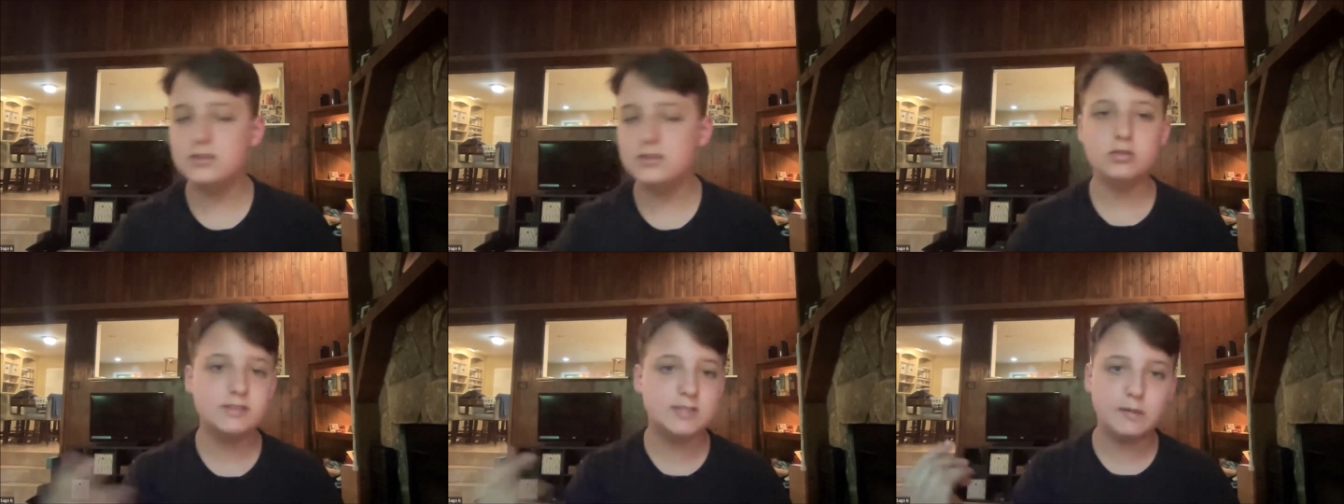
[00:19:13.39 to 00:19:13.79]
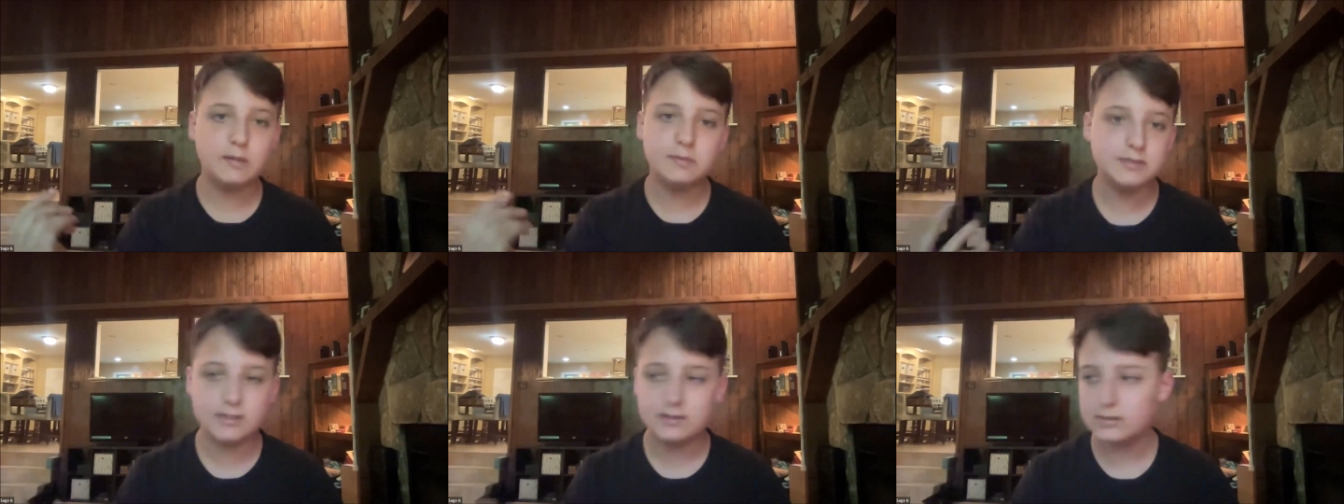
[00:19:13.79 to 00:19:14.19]
There was
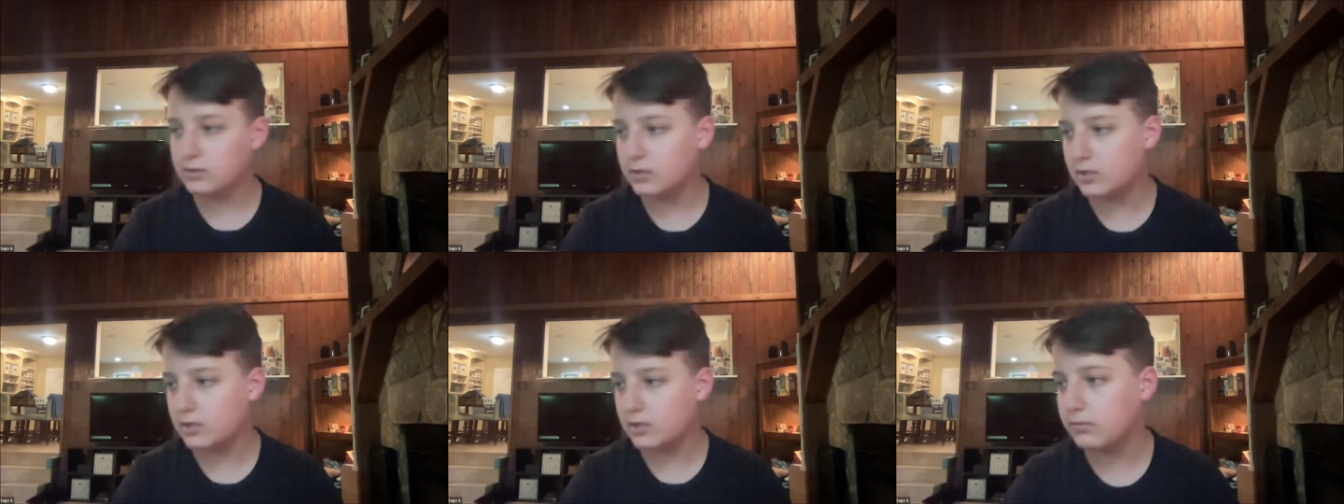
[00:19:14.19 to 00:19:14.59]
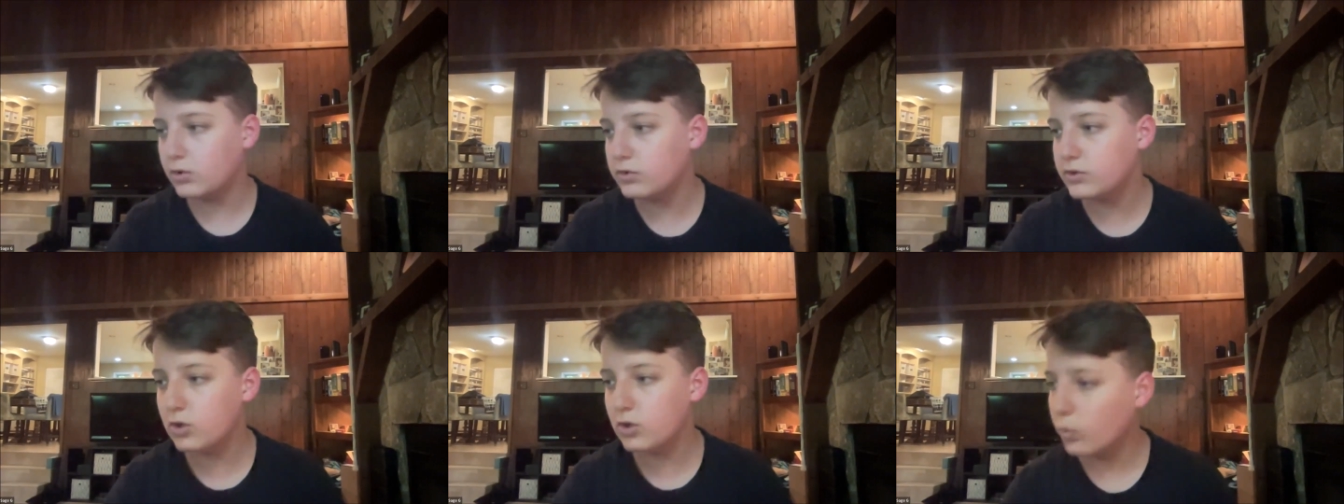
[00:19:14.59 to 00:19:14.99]
no substance
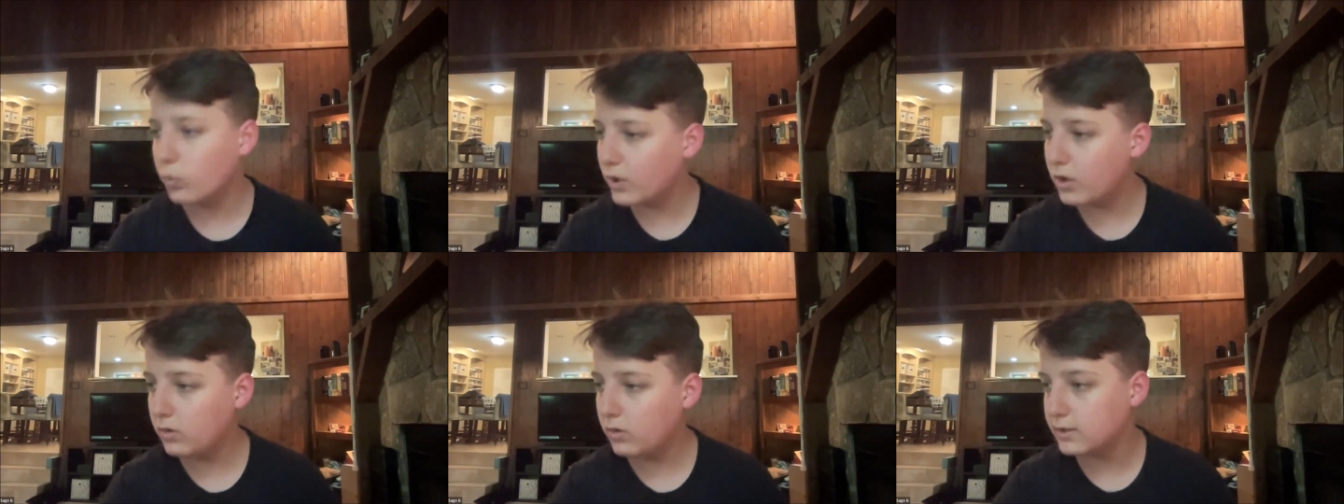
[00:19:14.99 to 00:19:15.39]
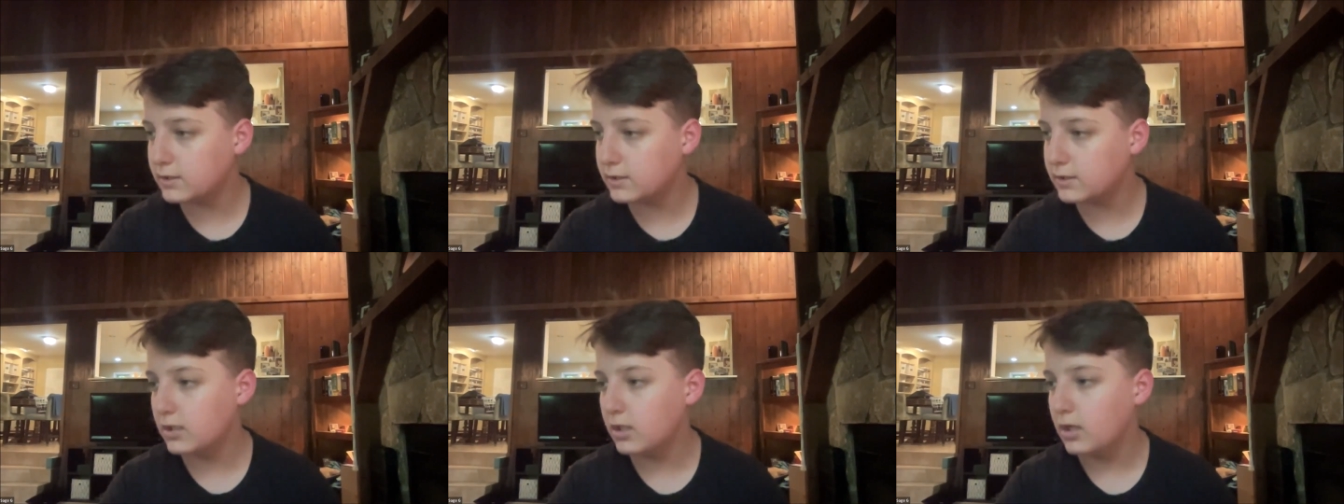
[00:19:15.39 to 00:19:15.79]
to him. There was no
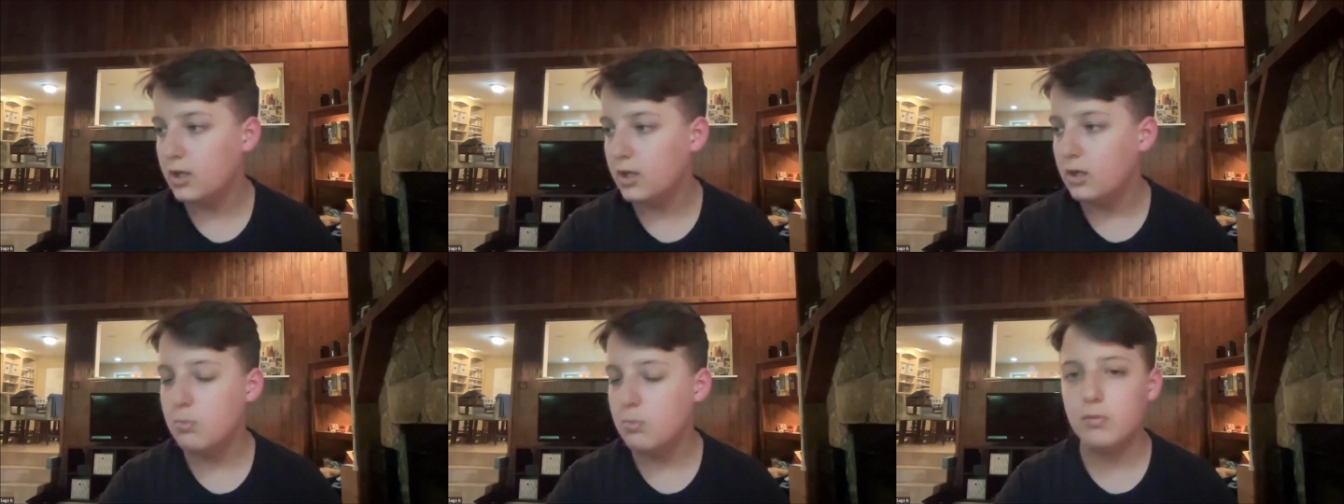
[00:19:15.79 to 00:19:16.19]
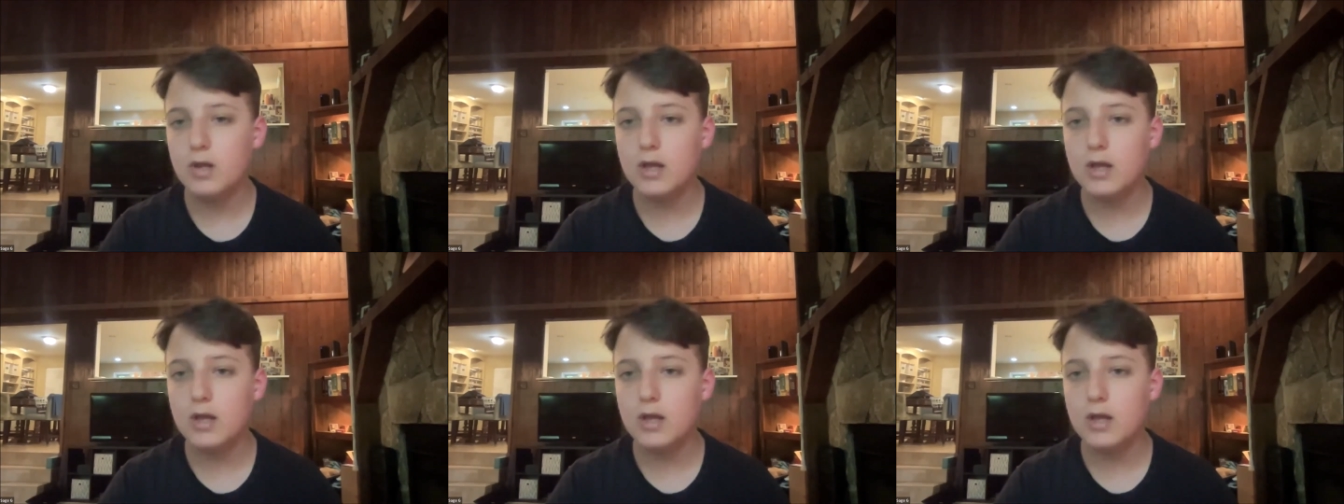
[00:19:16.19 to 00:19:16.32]
realness.